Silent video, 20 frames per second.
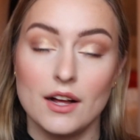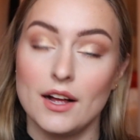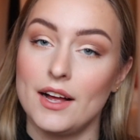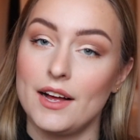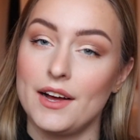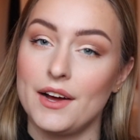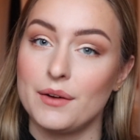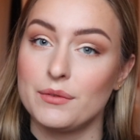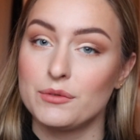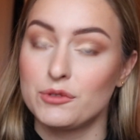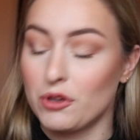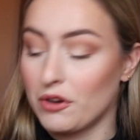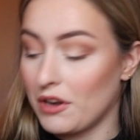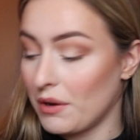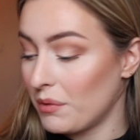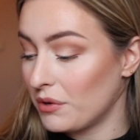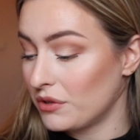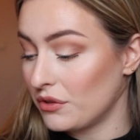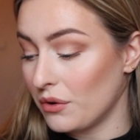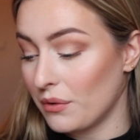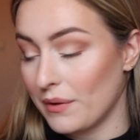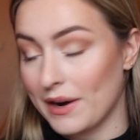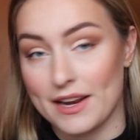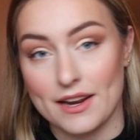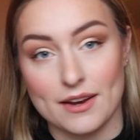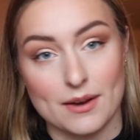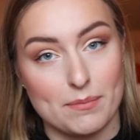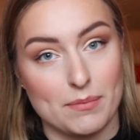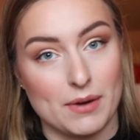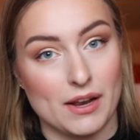So that was
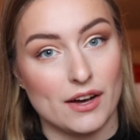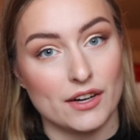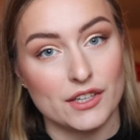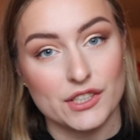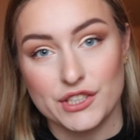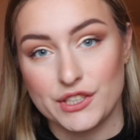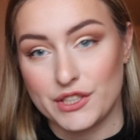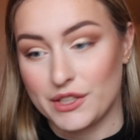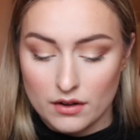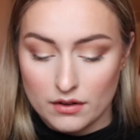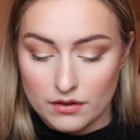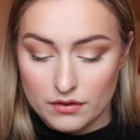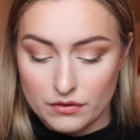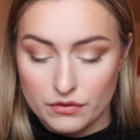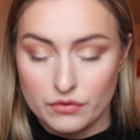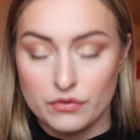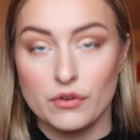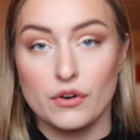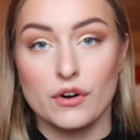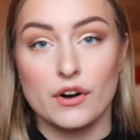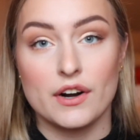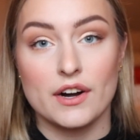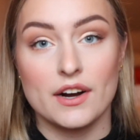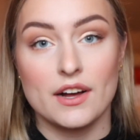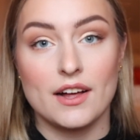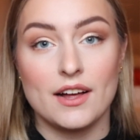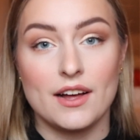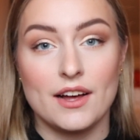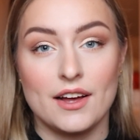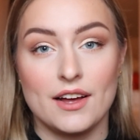already the blush.
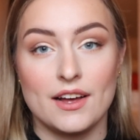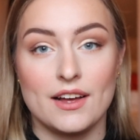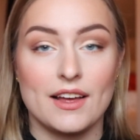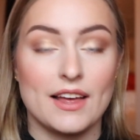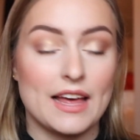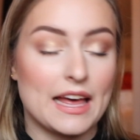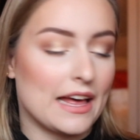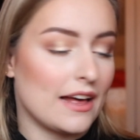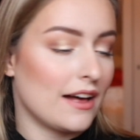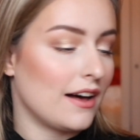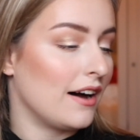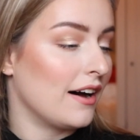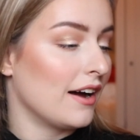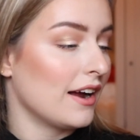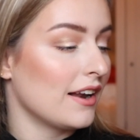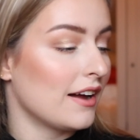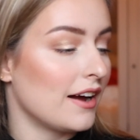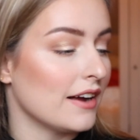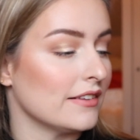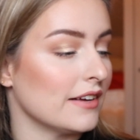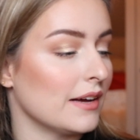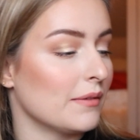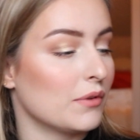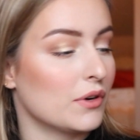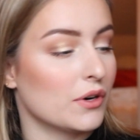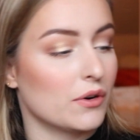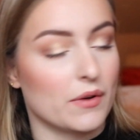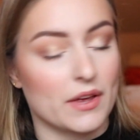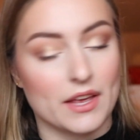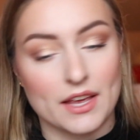For highlight I'm
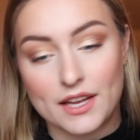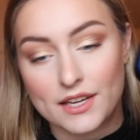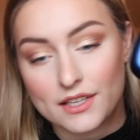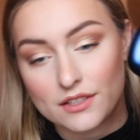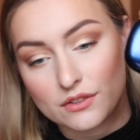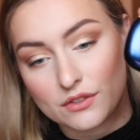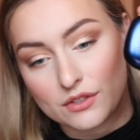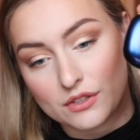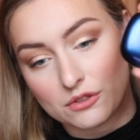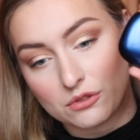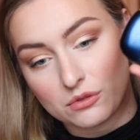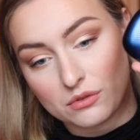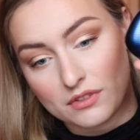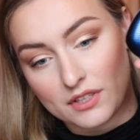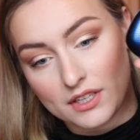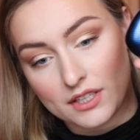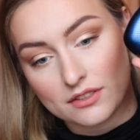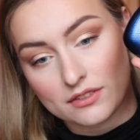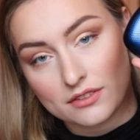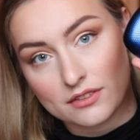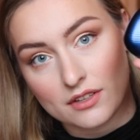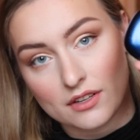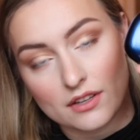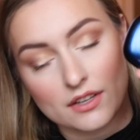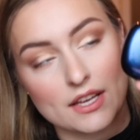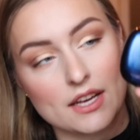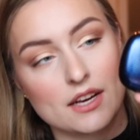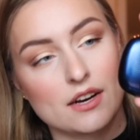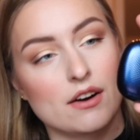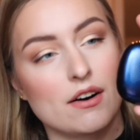going into this
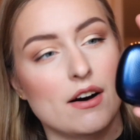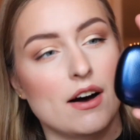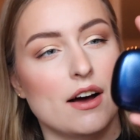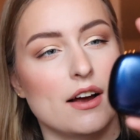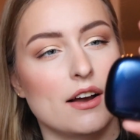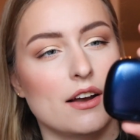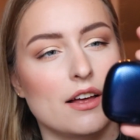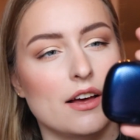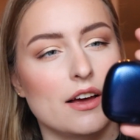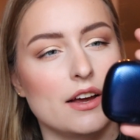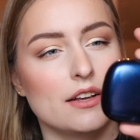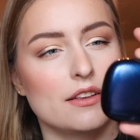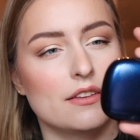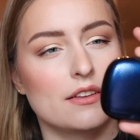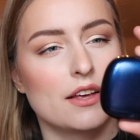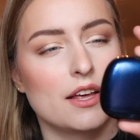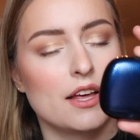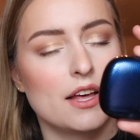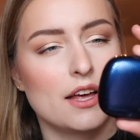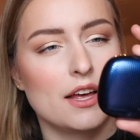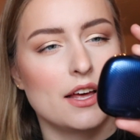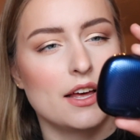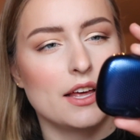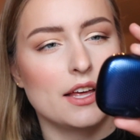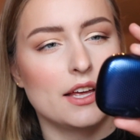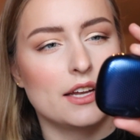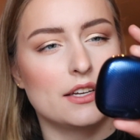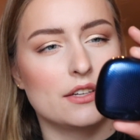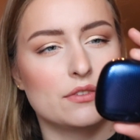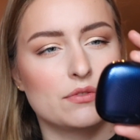Kiko highlight.
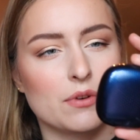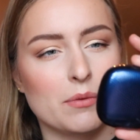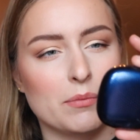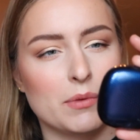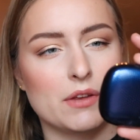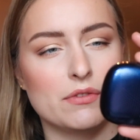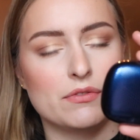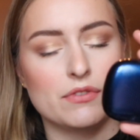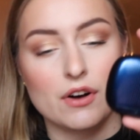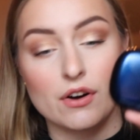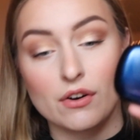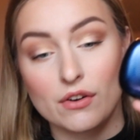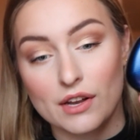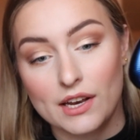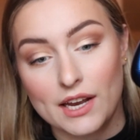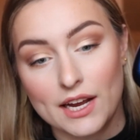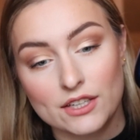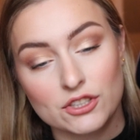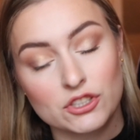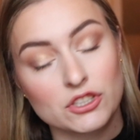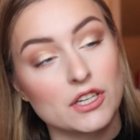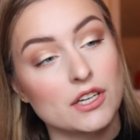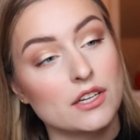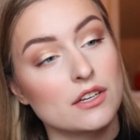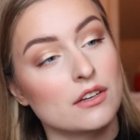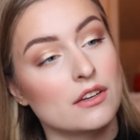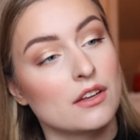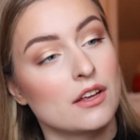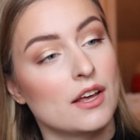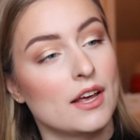It is from the fall
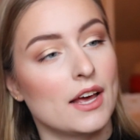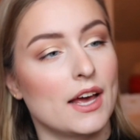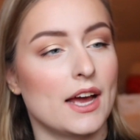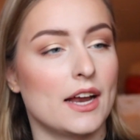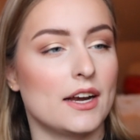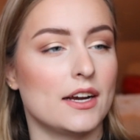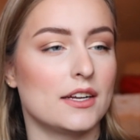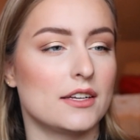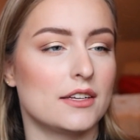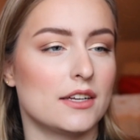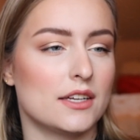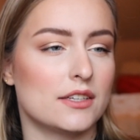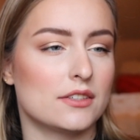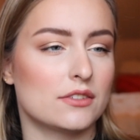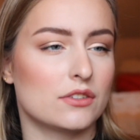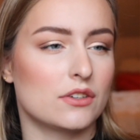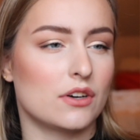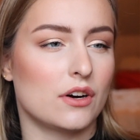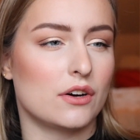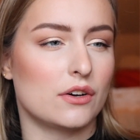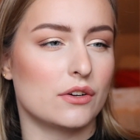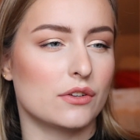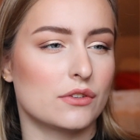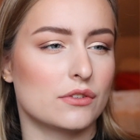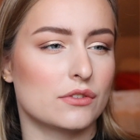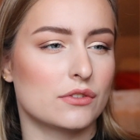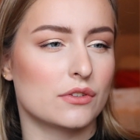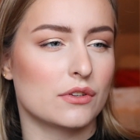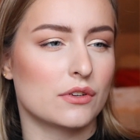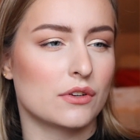collection. And it is called
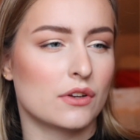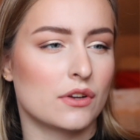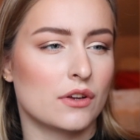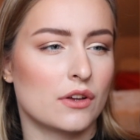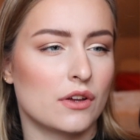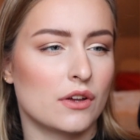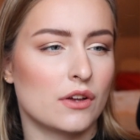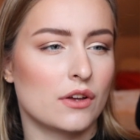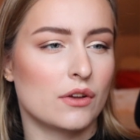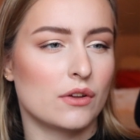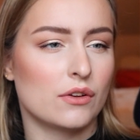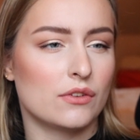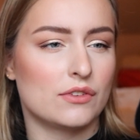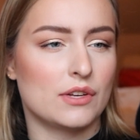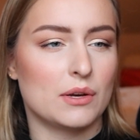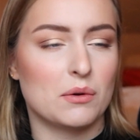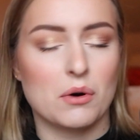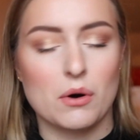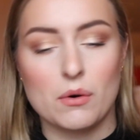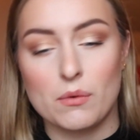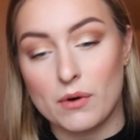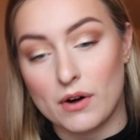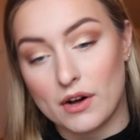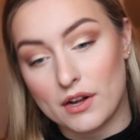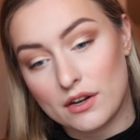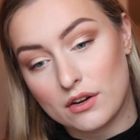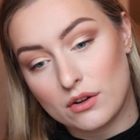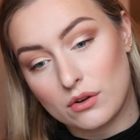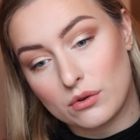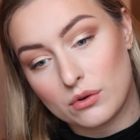
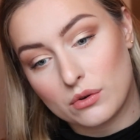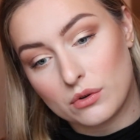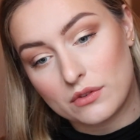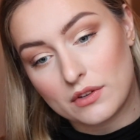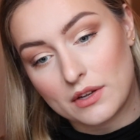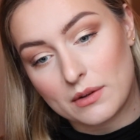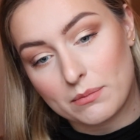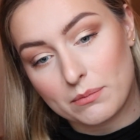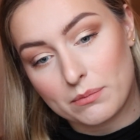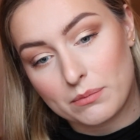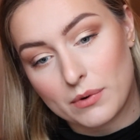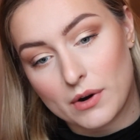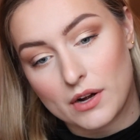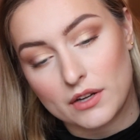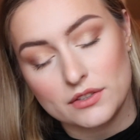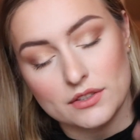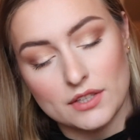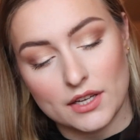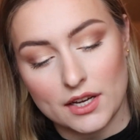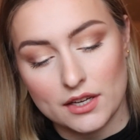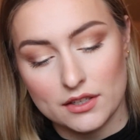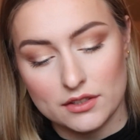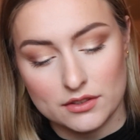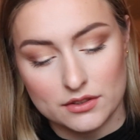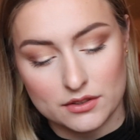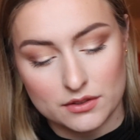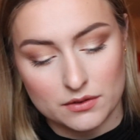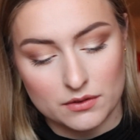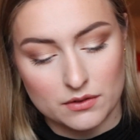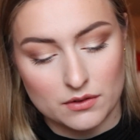01 Gold in
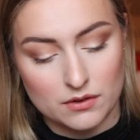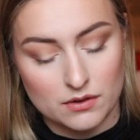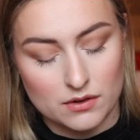Process.